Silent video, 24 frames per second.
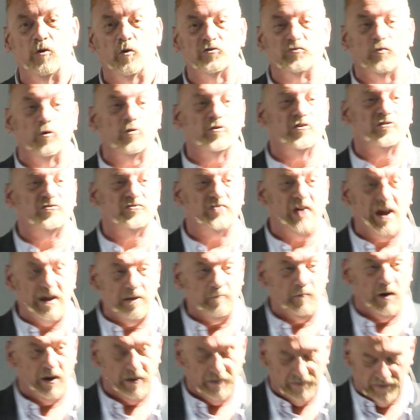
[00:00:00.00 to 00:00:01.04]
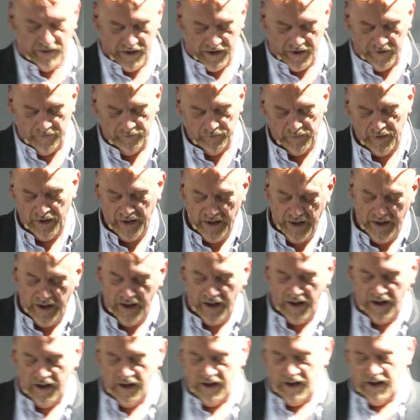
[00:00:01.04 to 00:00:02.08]
course all the same idea,
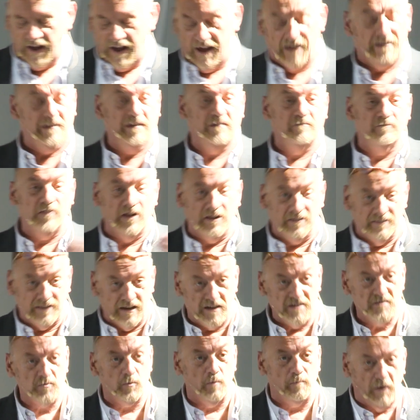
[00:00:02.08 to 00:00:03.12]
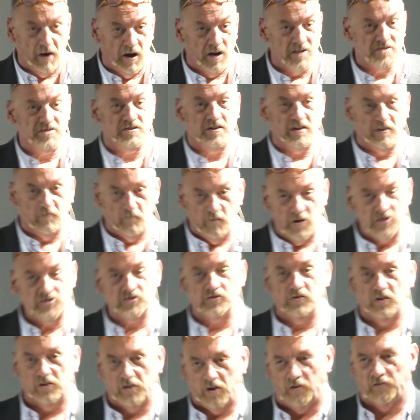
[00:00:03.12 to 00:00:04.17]
and indeed these were part of the
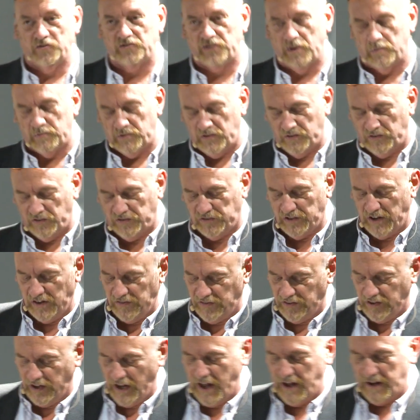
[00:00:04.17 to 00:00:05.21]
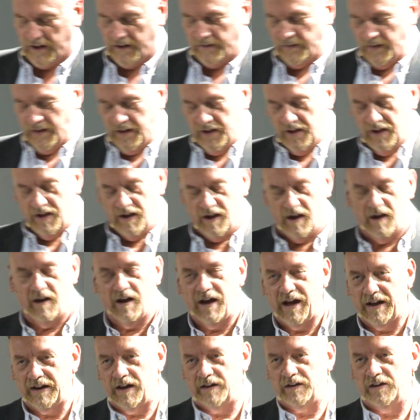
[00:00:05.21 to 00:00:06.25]
original concept of the CTA.
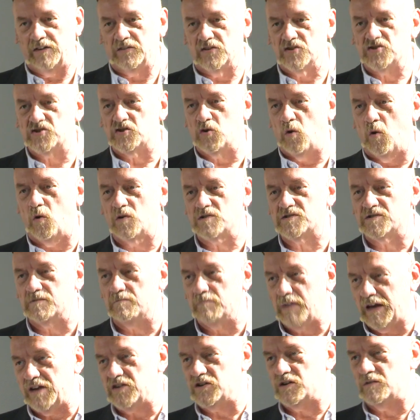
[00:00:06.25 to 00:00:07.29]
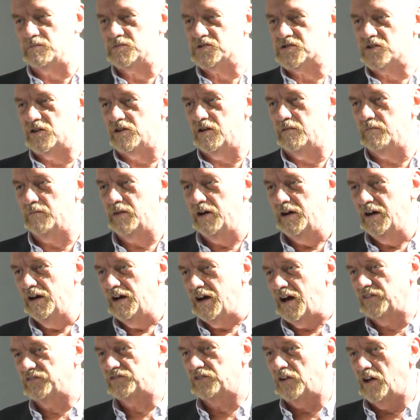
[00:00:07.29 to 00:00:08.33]
And in the short to medium term,
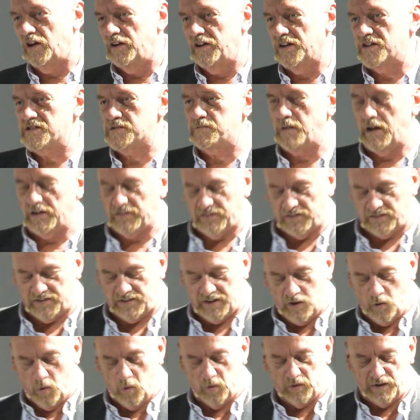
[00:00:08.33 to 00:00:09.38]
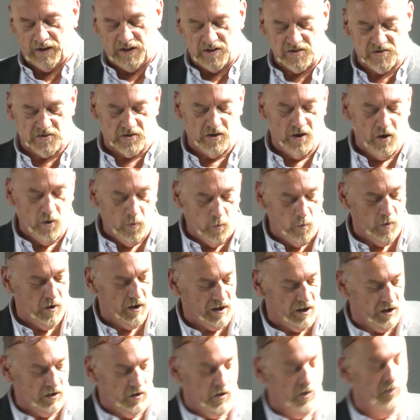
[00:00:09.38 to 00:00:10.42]
I certainly expect to see all these
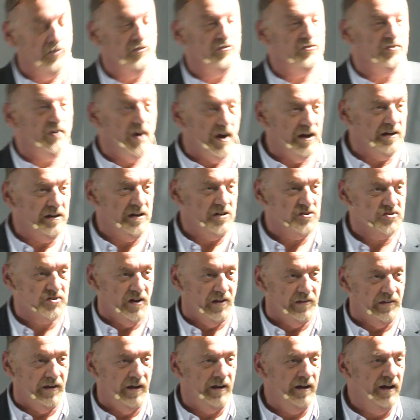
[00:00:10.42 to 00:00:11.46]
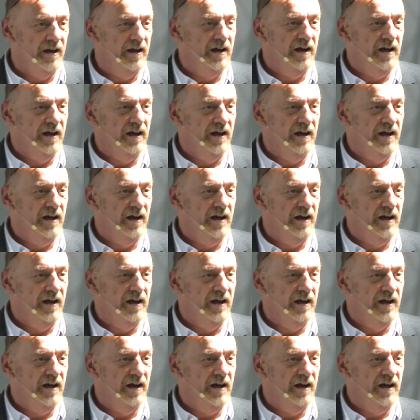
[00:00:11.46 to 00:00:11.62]
work alongside each other,